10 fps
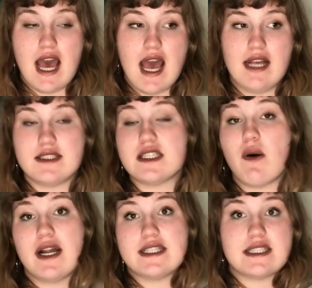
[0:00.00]
And so
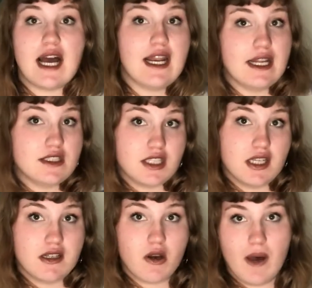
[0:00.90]
I decided
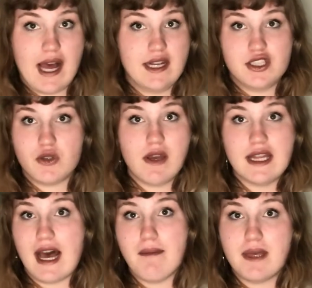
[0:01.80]
to go ahead and join
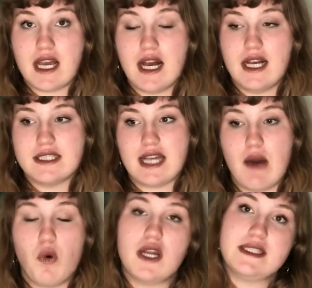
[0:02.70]
that because I
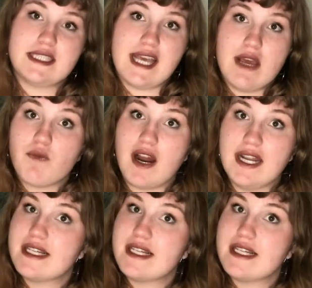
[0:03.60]
wanted to gain writing